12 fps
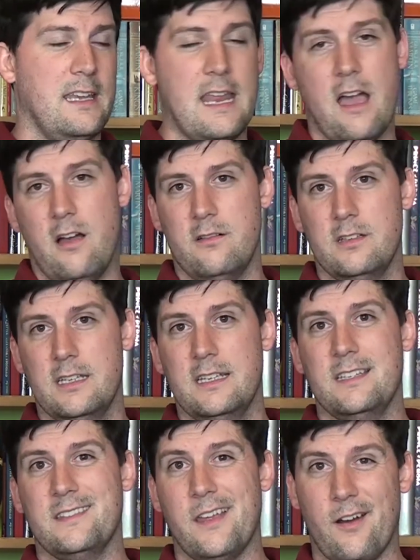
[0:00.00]
Now,
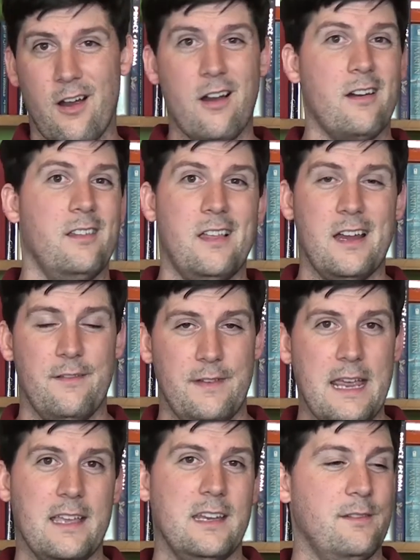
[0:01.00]
there are a lot of
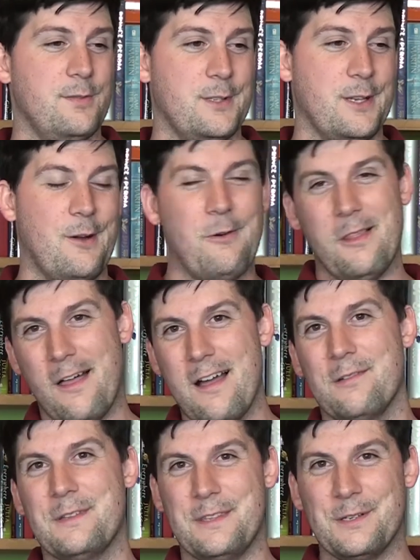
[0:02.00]
negatives to go
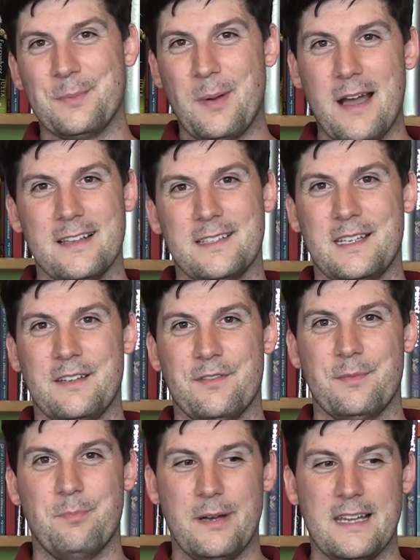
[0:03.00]
along with those
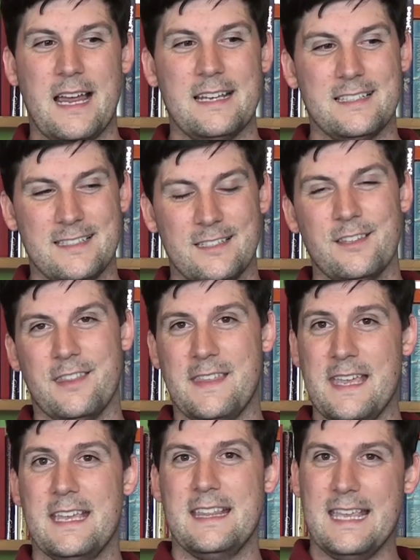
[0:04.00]
positives, but I still
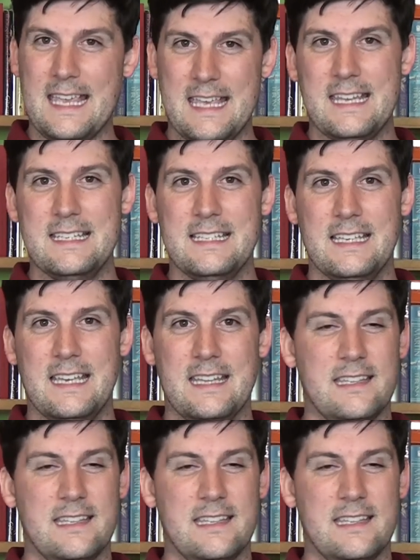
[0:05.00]
think in the end,